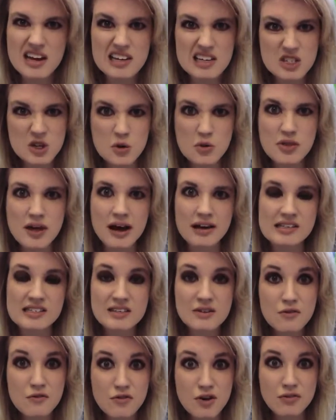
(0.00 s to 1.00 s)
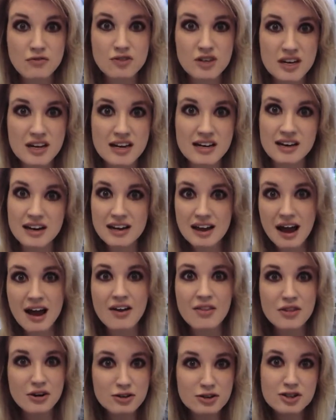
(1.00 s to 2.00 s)
in 2015.
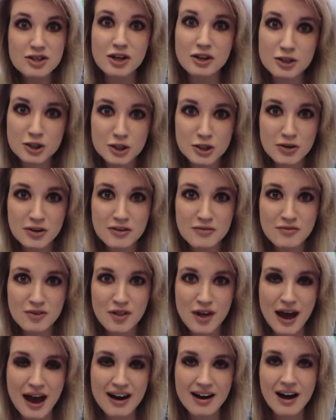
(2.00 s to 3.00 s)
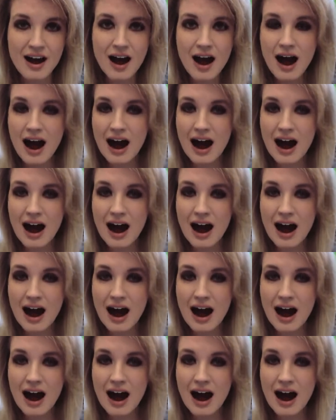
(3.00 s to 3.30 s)
Yeah, they're still shooting for that.